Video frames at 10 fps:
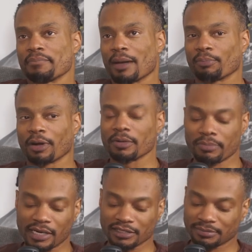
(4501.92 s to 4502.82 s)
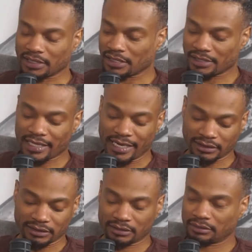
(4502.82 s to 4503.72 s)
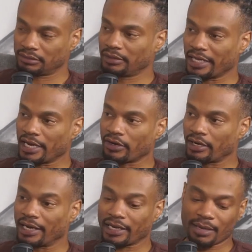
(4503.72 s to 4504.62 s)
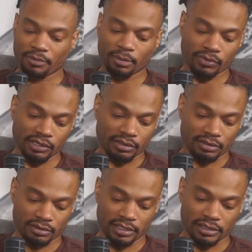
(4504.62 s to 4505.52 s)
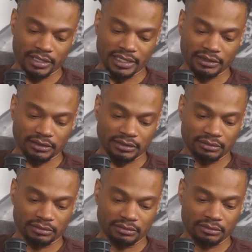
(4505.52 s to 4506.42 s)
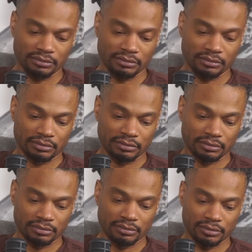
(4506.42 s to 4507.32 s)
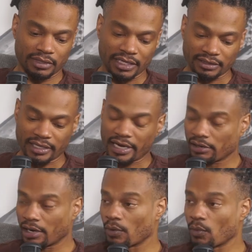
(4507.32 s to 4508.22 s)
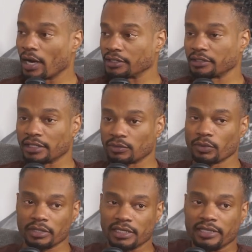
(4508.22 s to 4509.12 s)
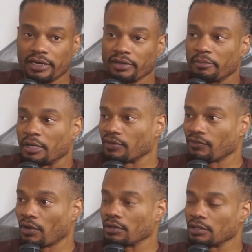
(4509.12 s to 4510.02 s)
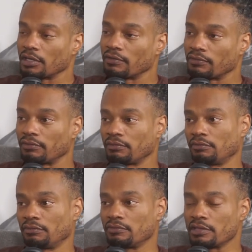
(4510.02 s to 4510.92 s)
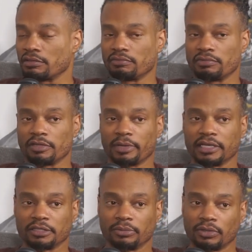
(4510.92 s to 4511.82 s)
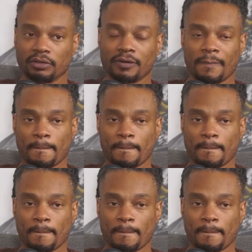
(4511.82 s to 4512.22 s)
I'm probably biased because that's the era I came up with. Like that's that's the era I watched. That's what that's the era that made me fall in love with with basketball.